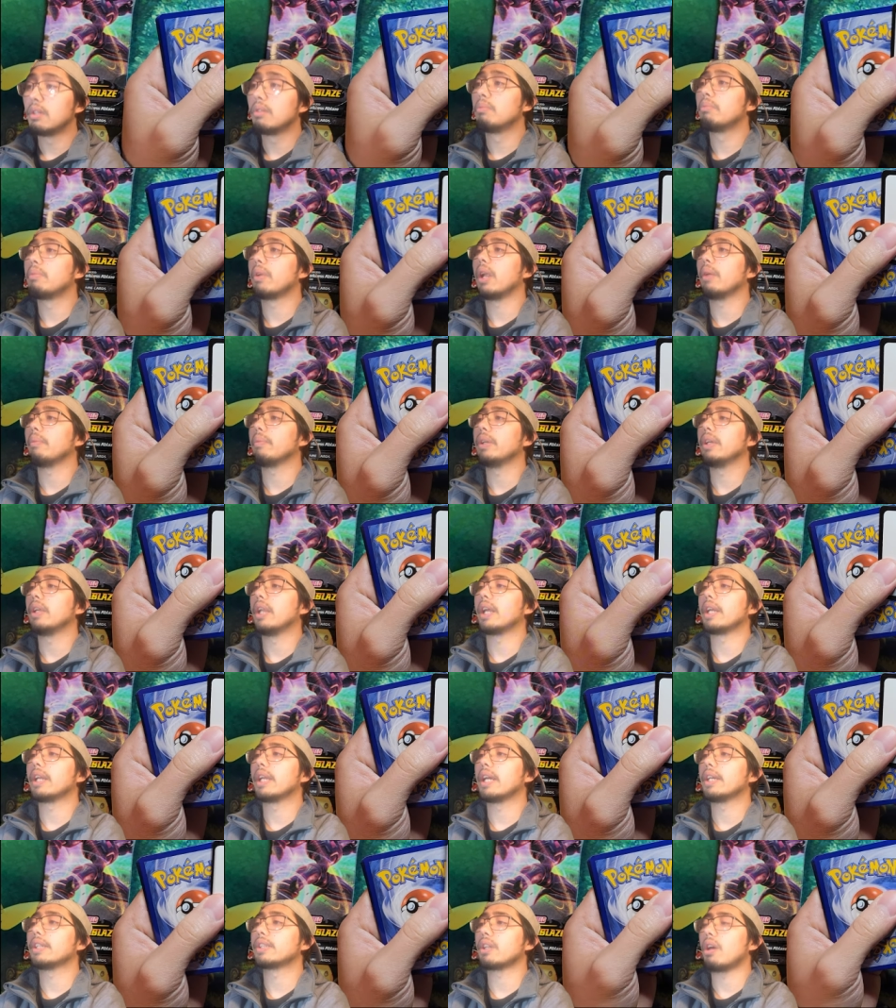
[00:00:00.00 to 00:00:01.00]
But I mean, I
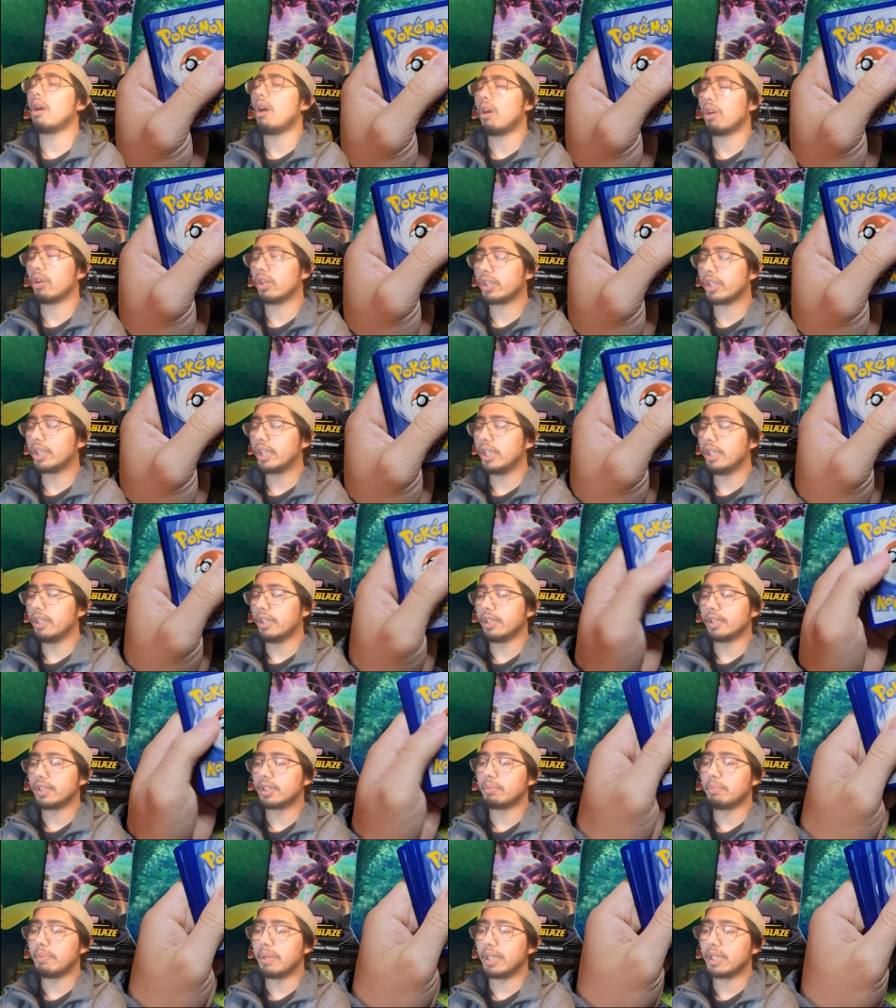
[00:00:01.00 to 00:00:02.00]
guess
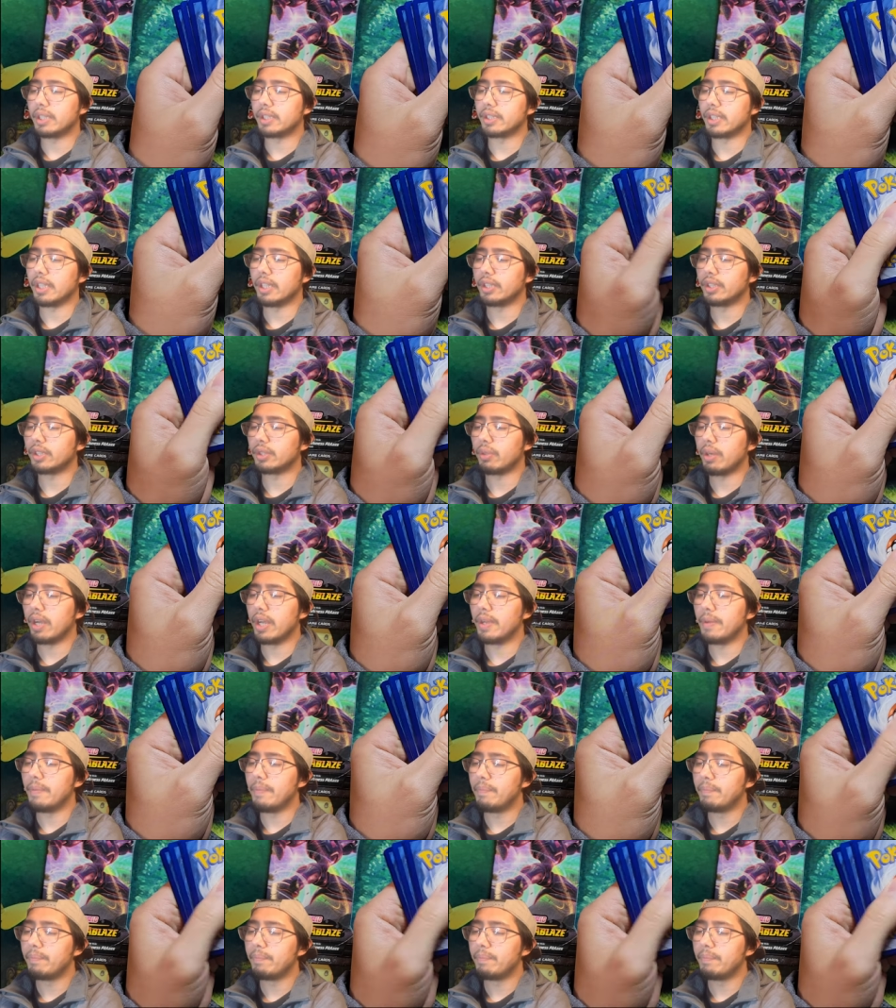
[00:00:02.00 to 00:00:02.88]
Arceus makes sense, right?